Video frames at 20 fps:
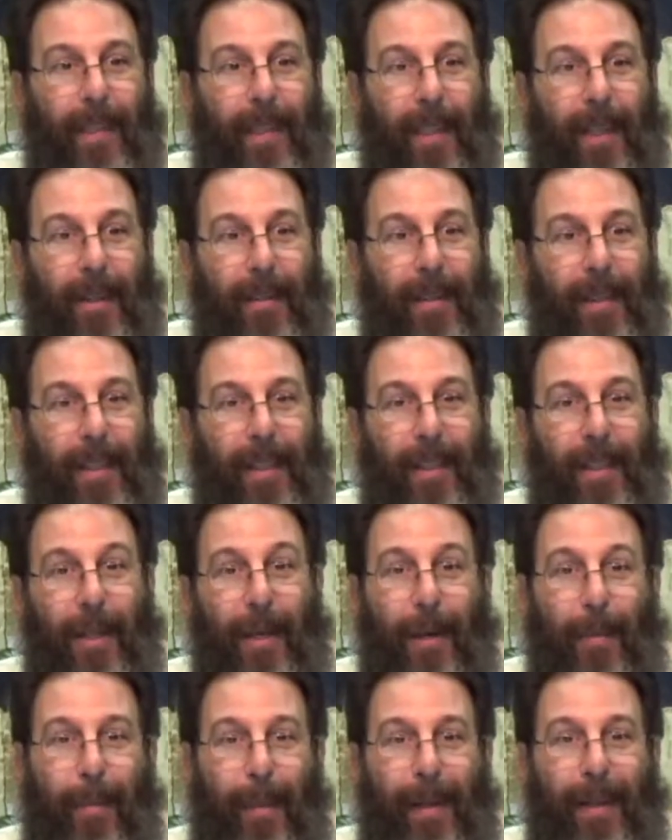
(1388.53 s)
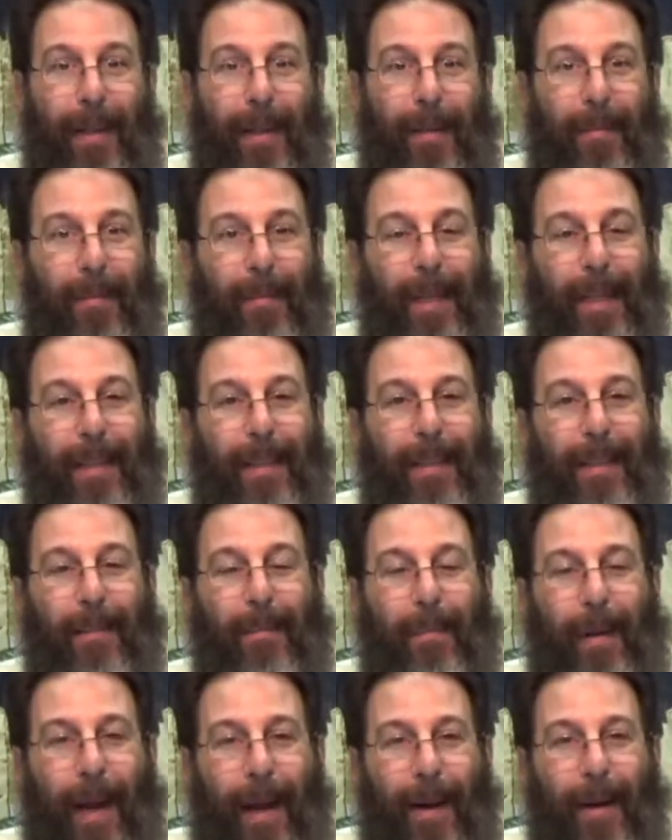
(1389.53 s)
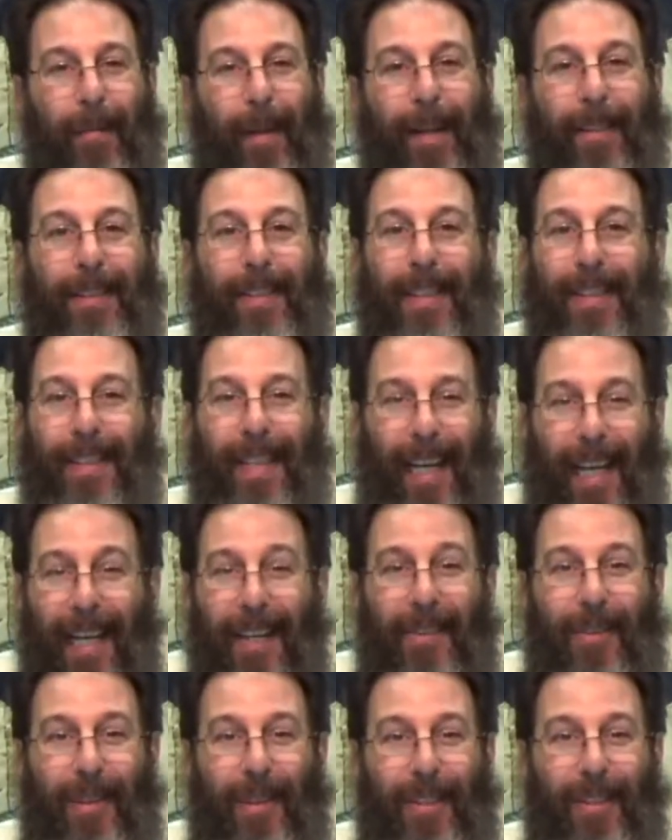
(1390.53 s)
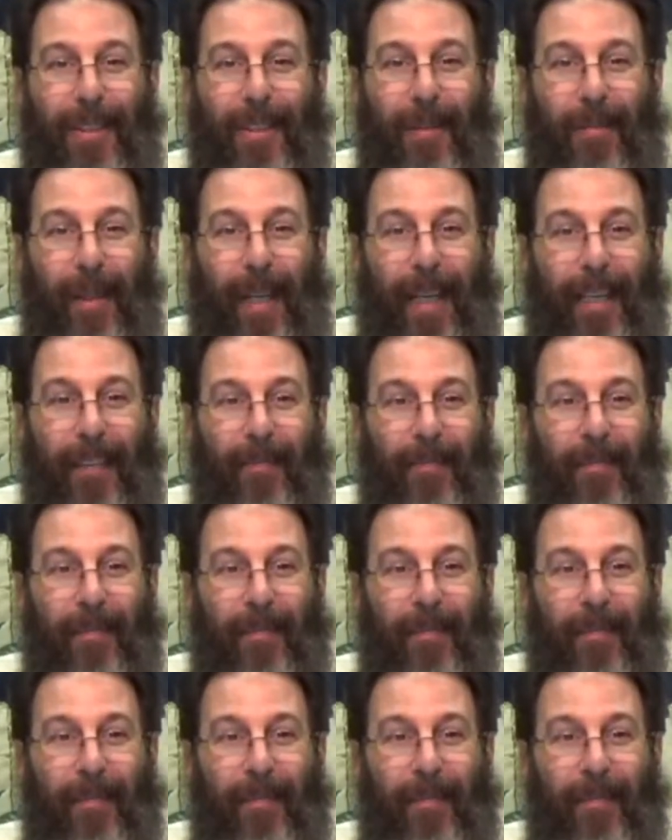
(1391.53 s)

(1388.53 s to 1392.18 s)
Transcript: You know, your opinion means a paramount disinterest to me.